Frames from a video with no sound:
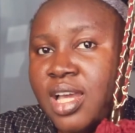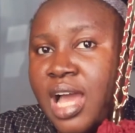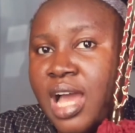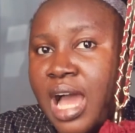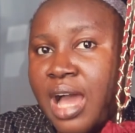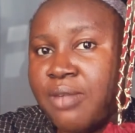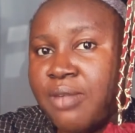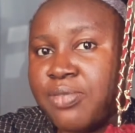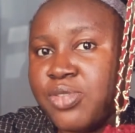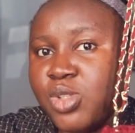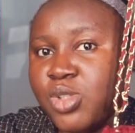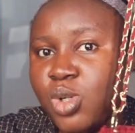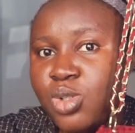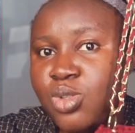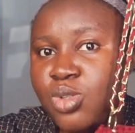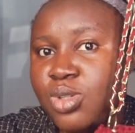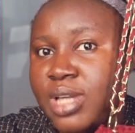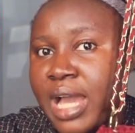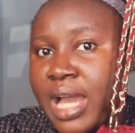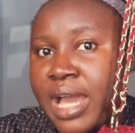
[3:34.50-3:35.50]
I've shown
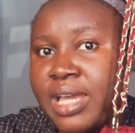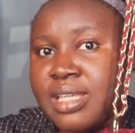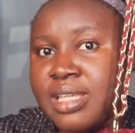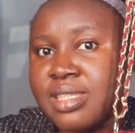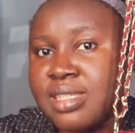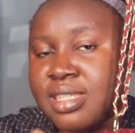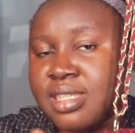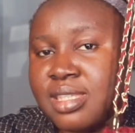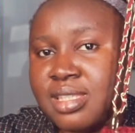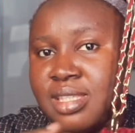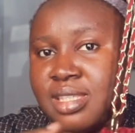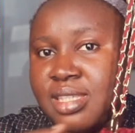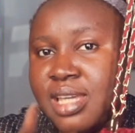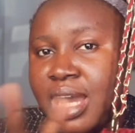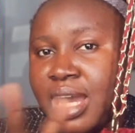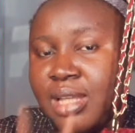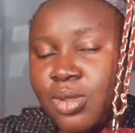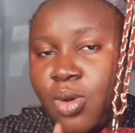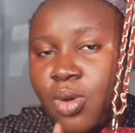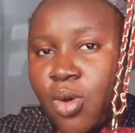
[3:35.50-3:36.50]
you guys the
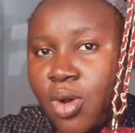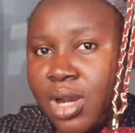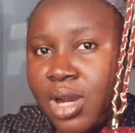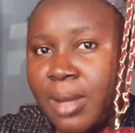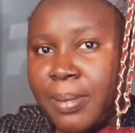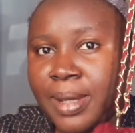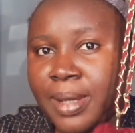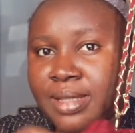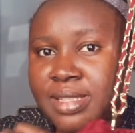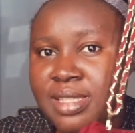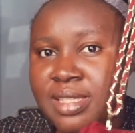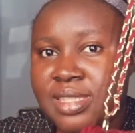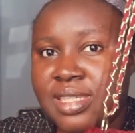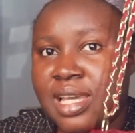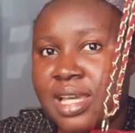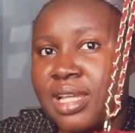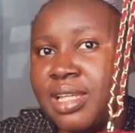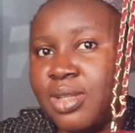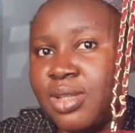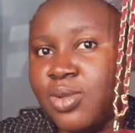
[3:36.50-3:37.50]
yarn haul about this
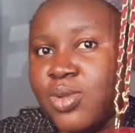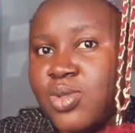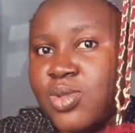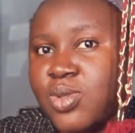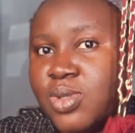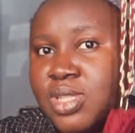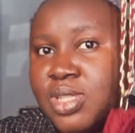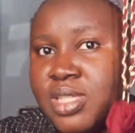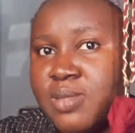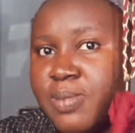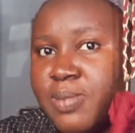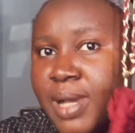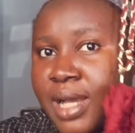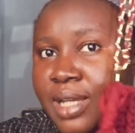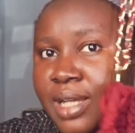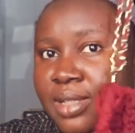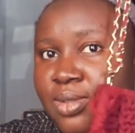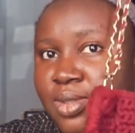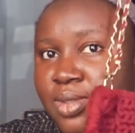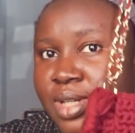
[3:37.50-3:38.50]
yarn and also this
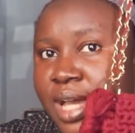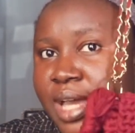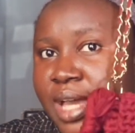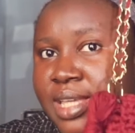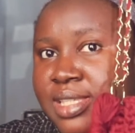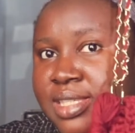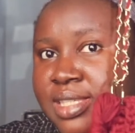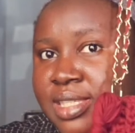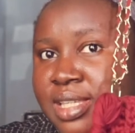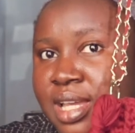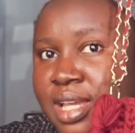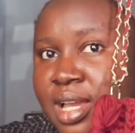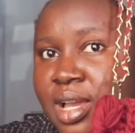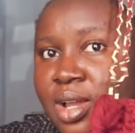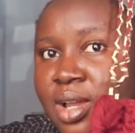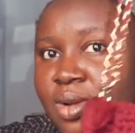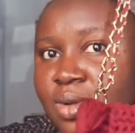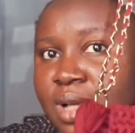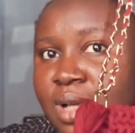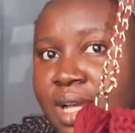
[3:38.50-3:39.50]
bag. You guys,
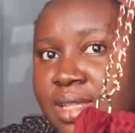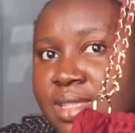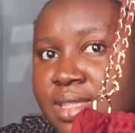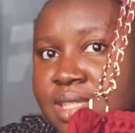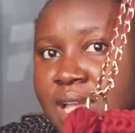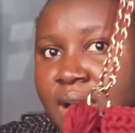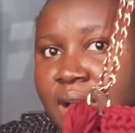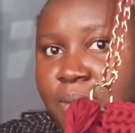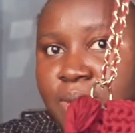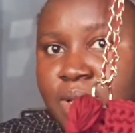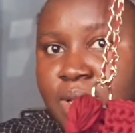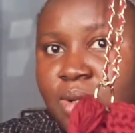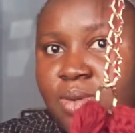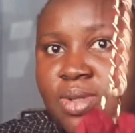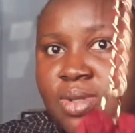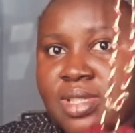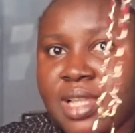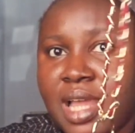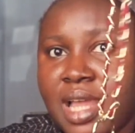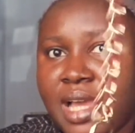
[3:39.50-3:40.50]
look at how it
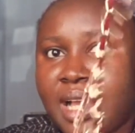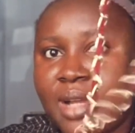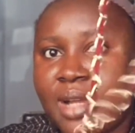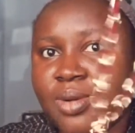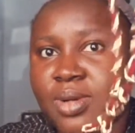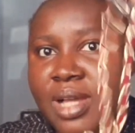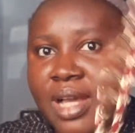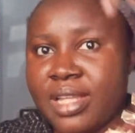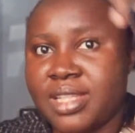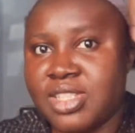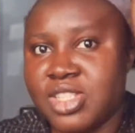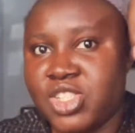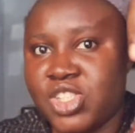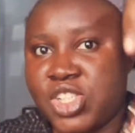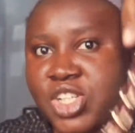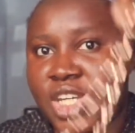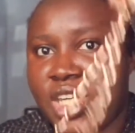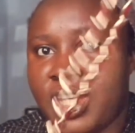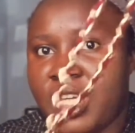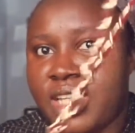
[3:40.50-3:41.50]
looks like, and look at the
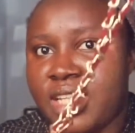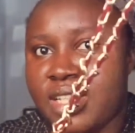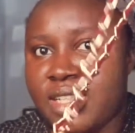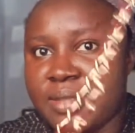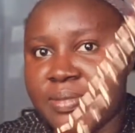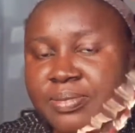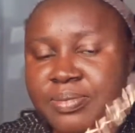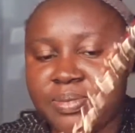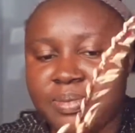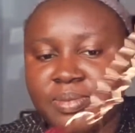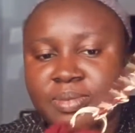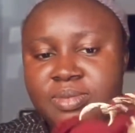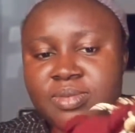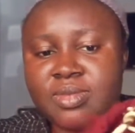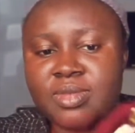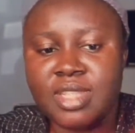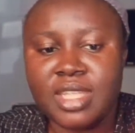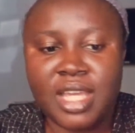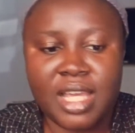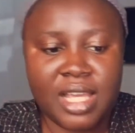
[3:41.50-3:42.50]
chain.
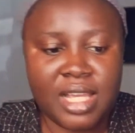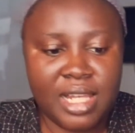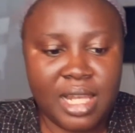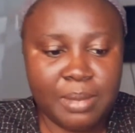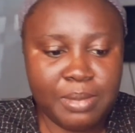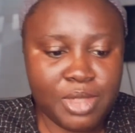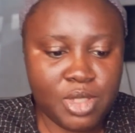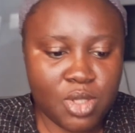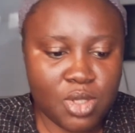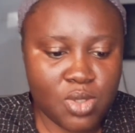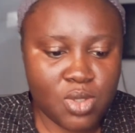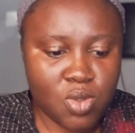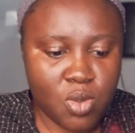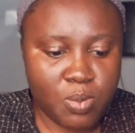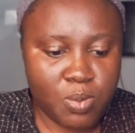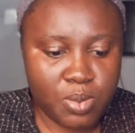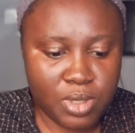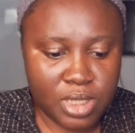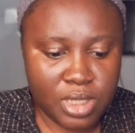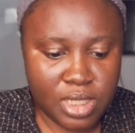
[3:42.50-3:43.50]
Let me just
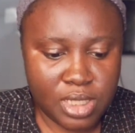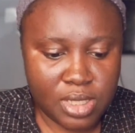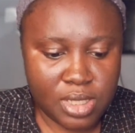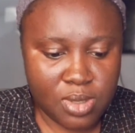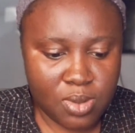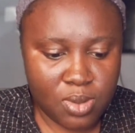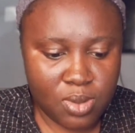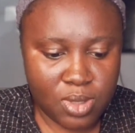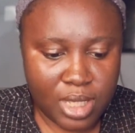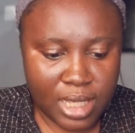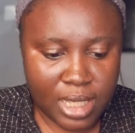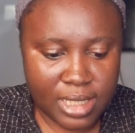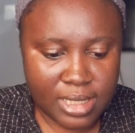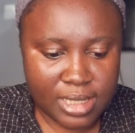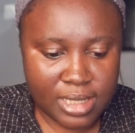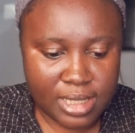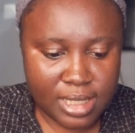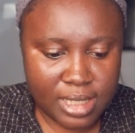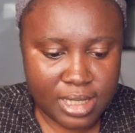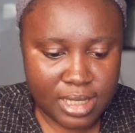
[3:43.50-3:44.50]
open it so you
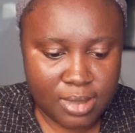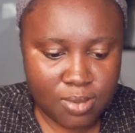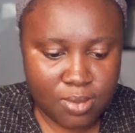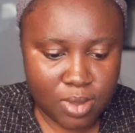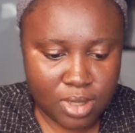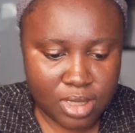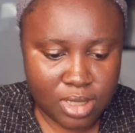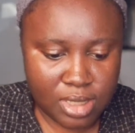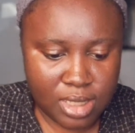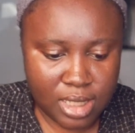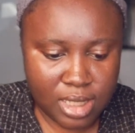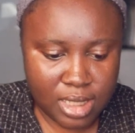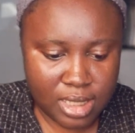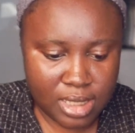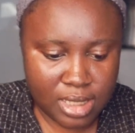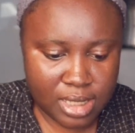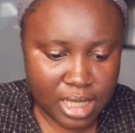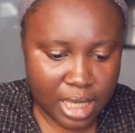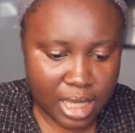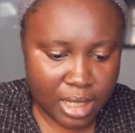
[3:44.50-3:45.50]
can see what the
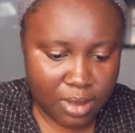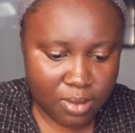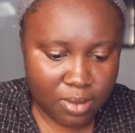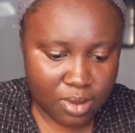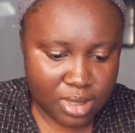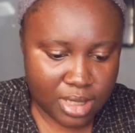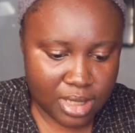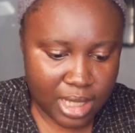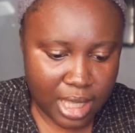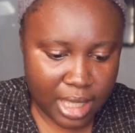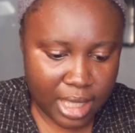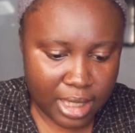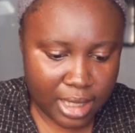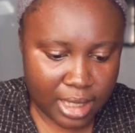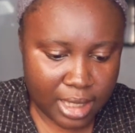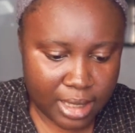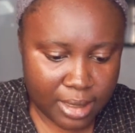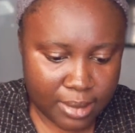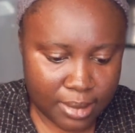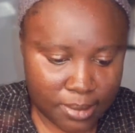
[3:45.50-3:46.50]
inside looks like.
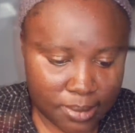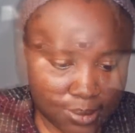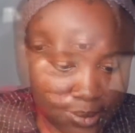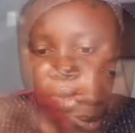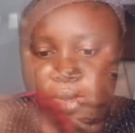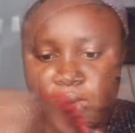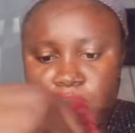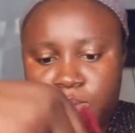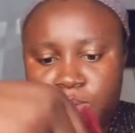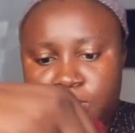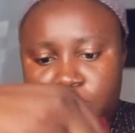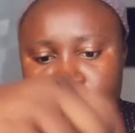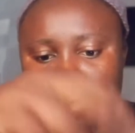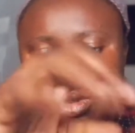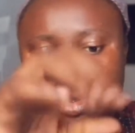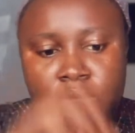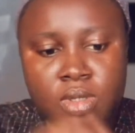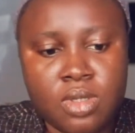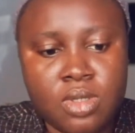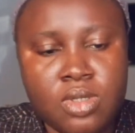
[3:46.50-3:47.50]
Time to open.
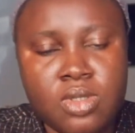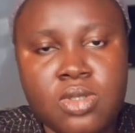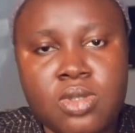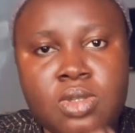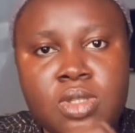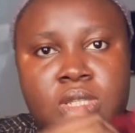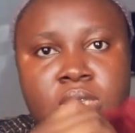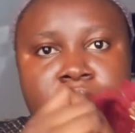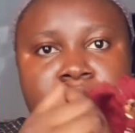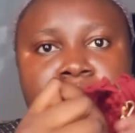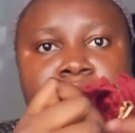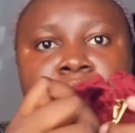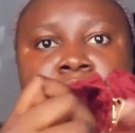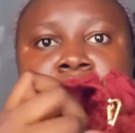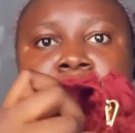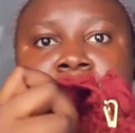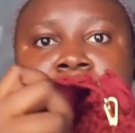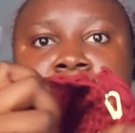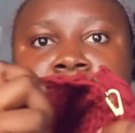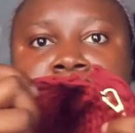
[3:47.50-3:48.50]
So this is
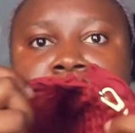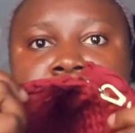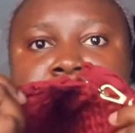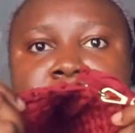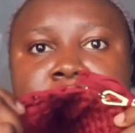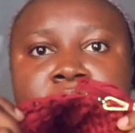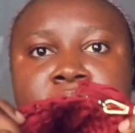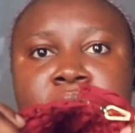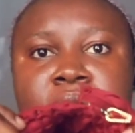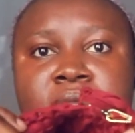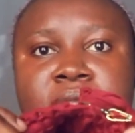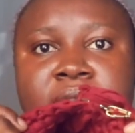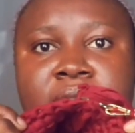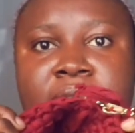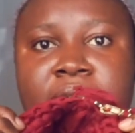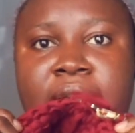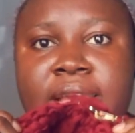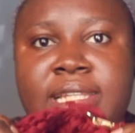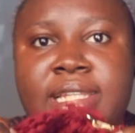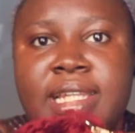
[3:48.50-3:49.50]
what the inside looks
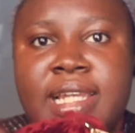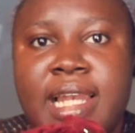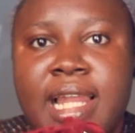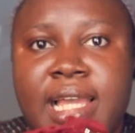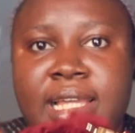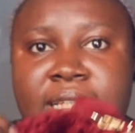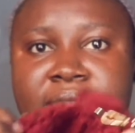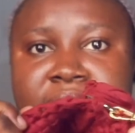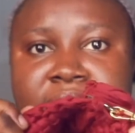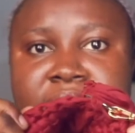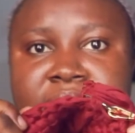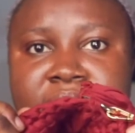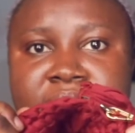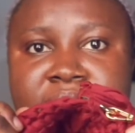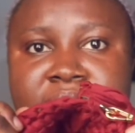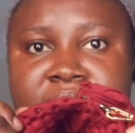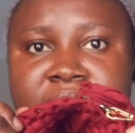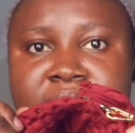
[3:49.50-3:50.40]
like. I didn't line it,